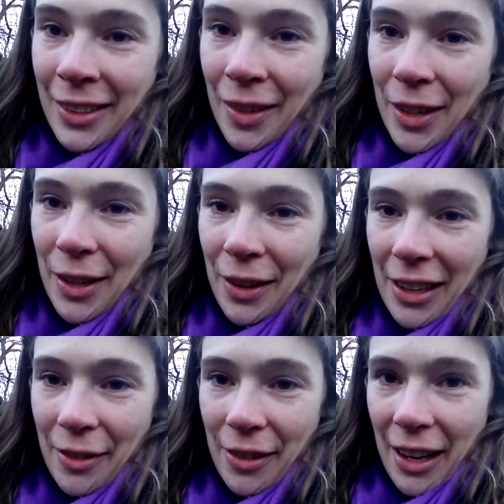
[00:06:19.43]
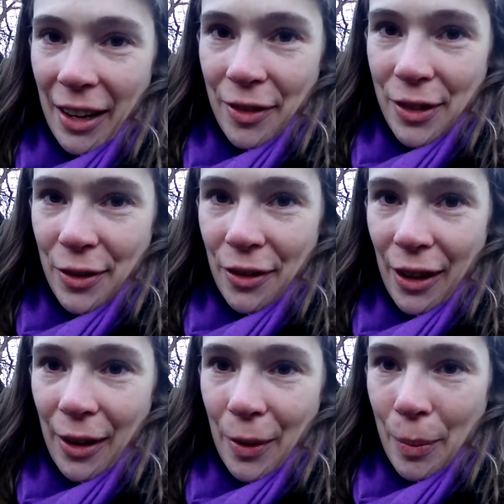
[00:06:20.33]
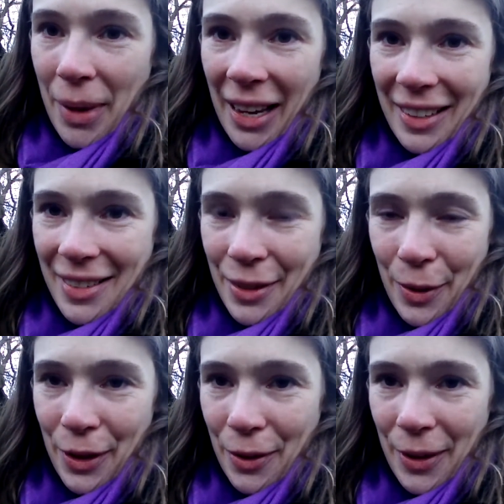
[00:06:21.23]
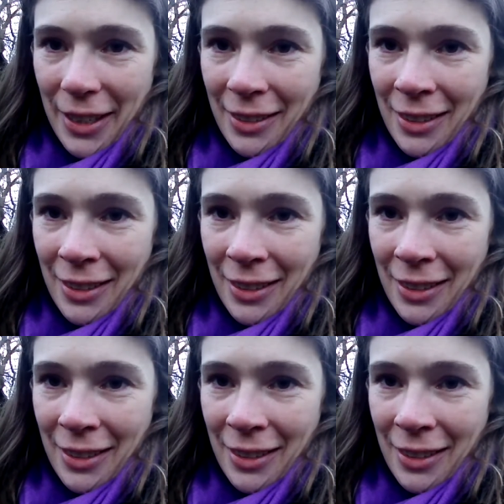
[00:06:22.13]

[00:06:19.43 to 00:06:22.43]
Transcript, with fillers: We don't live life to follow a maze or a grid.